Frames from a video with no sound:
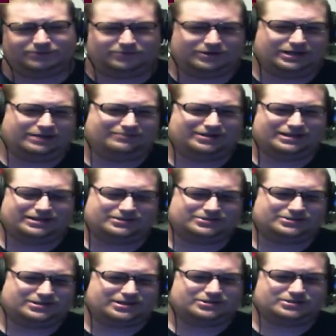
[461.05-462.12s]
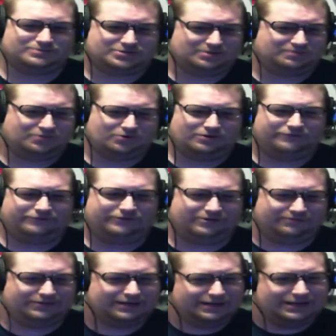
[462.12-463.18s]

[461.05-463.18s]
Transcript: want him to get some support from